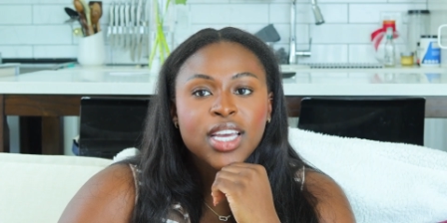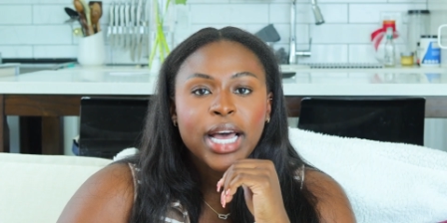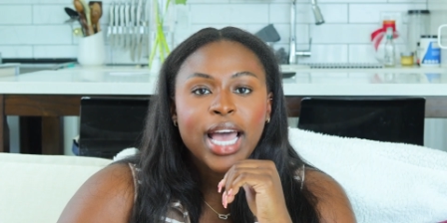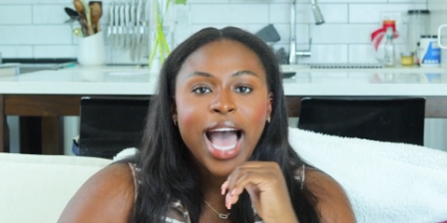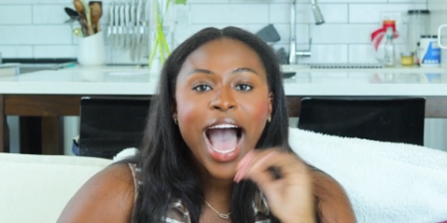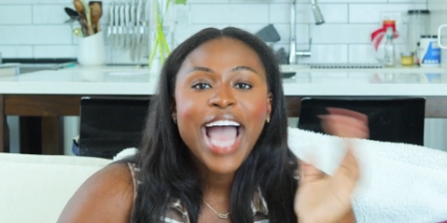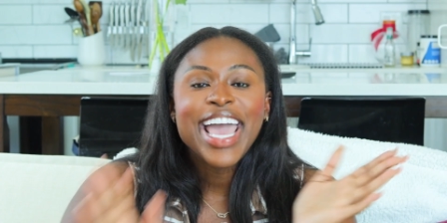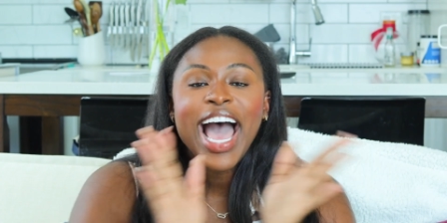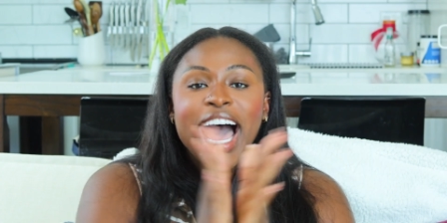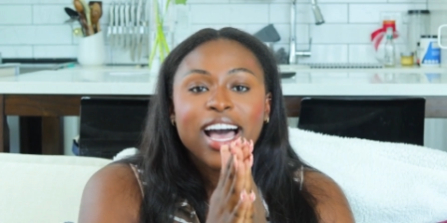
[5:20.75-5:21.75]
But I
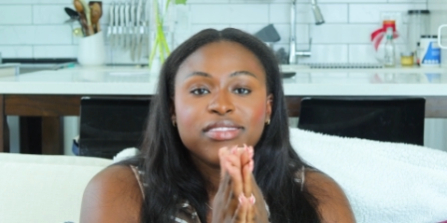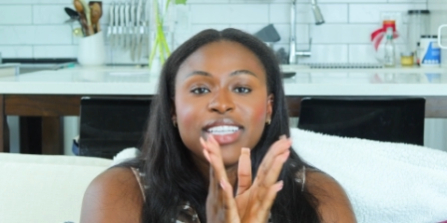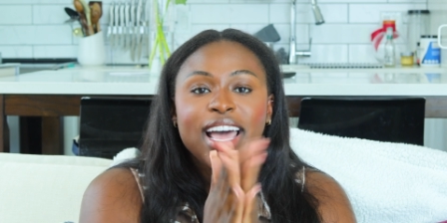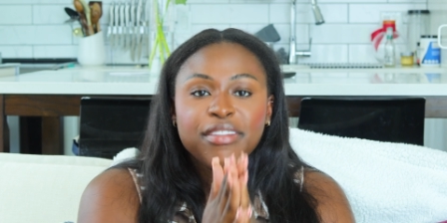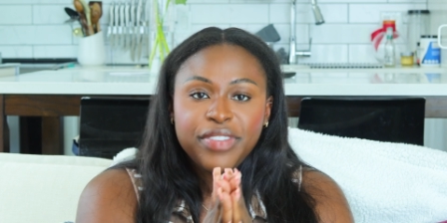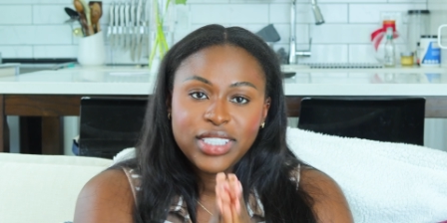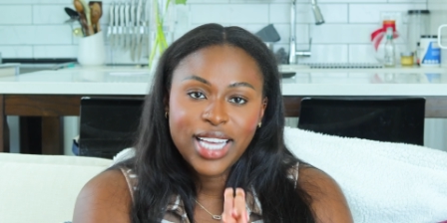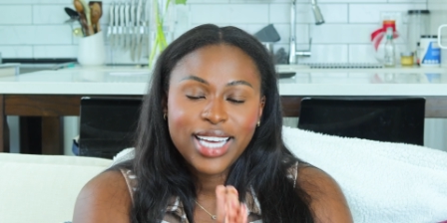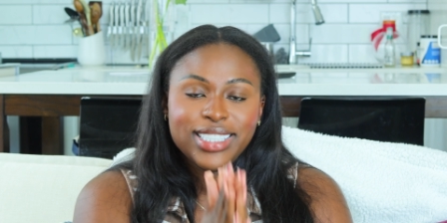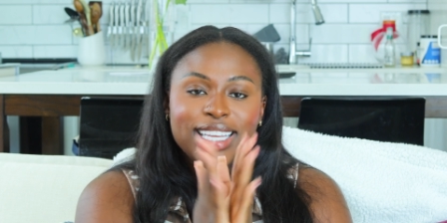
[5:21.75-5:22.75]
have to
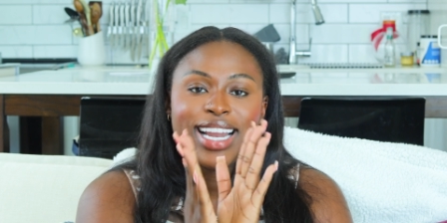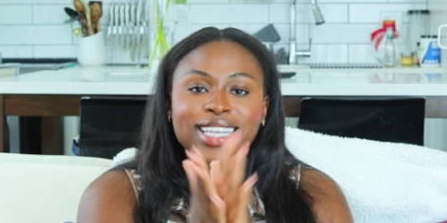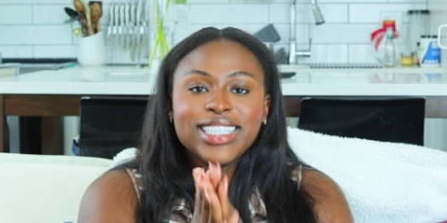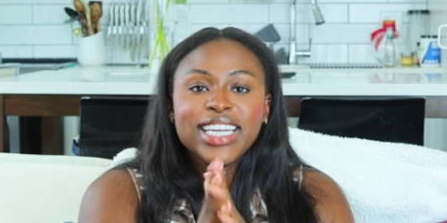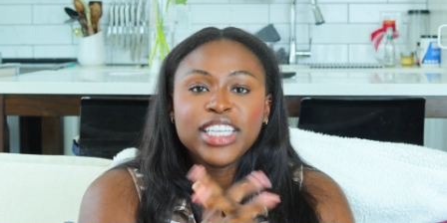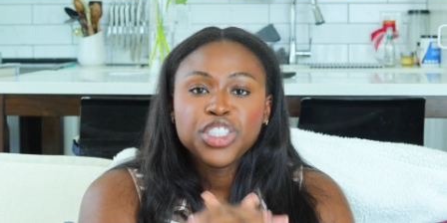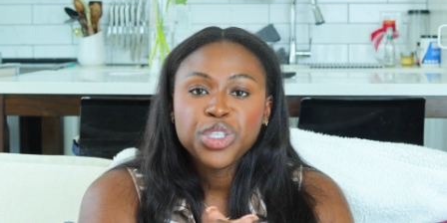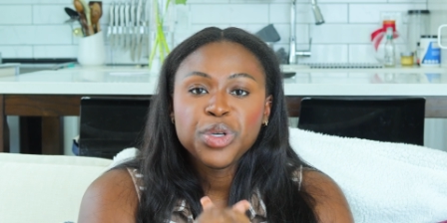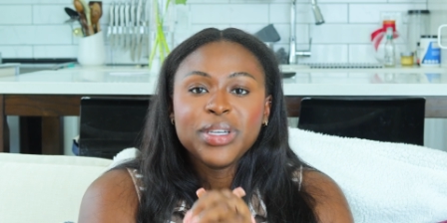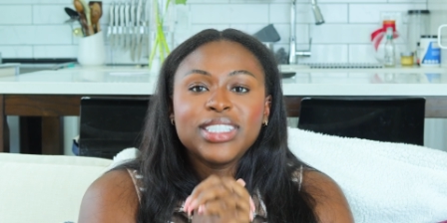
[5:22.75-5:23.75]
emphasize that
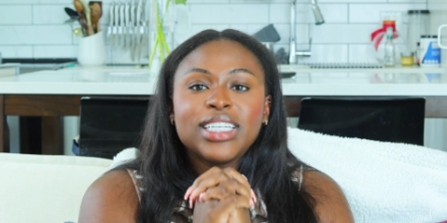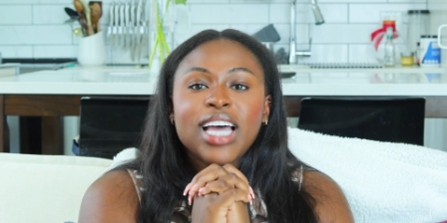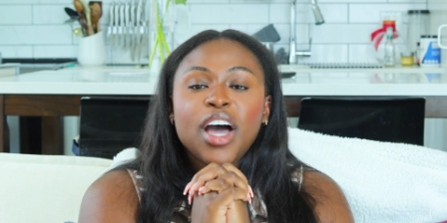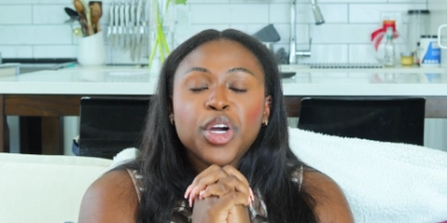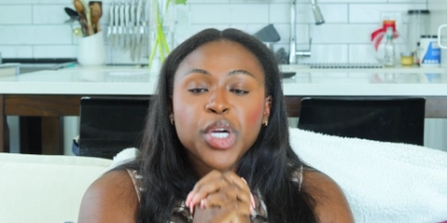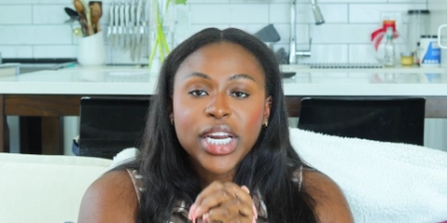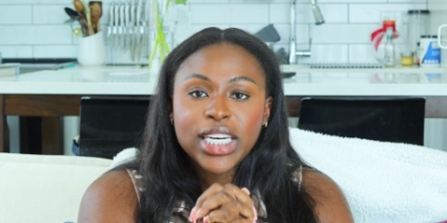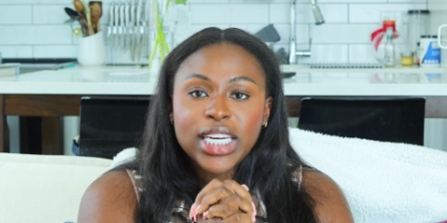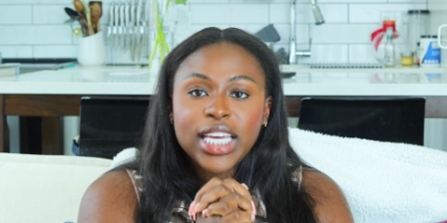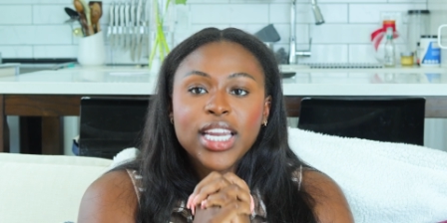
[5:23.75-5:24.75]
SNHU is an
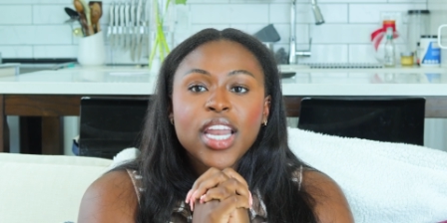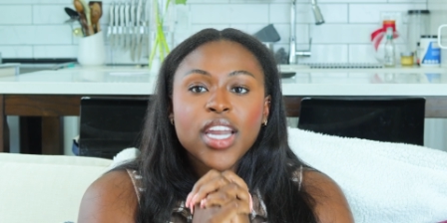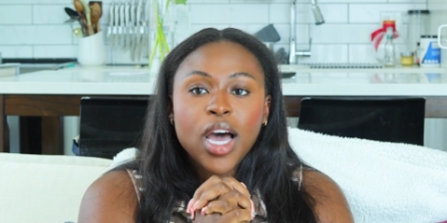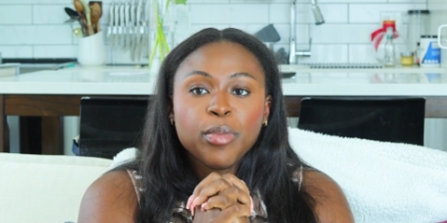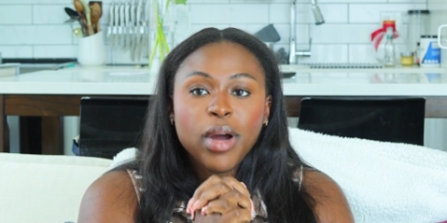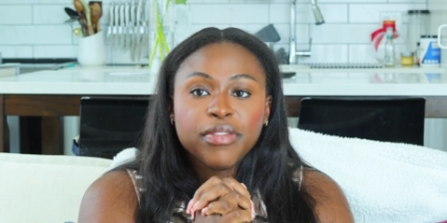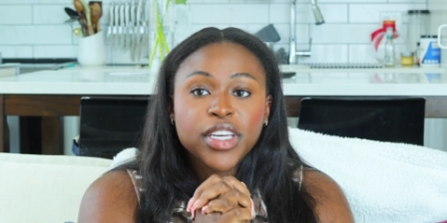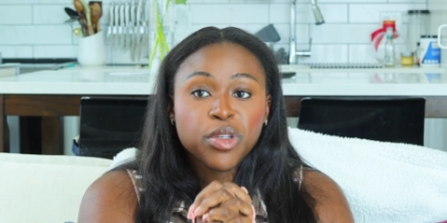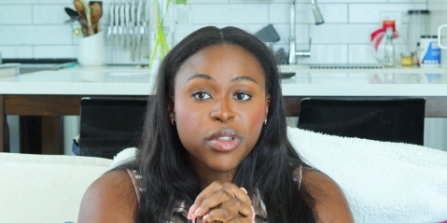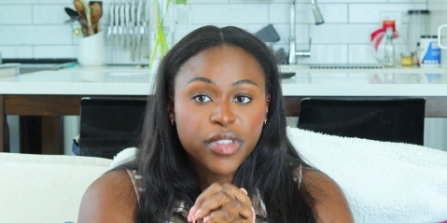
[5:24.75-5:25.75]
accredited
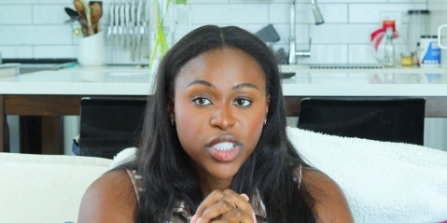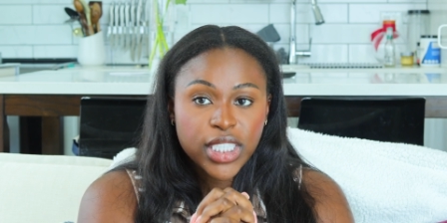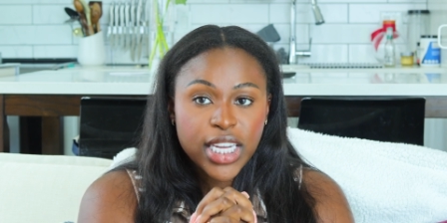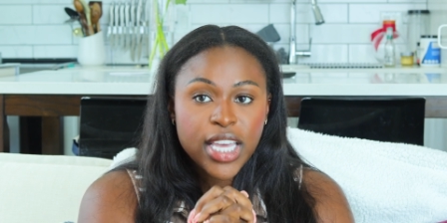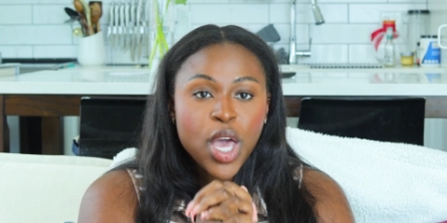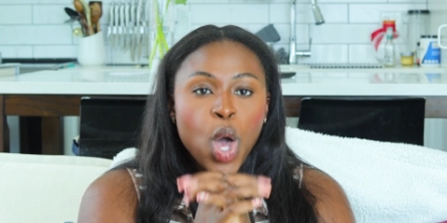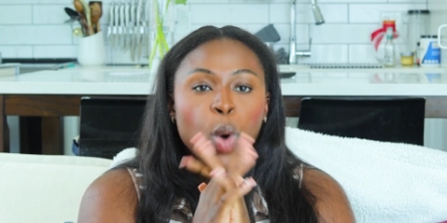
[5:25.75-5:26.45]
nonprofit university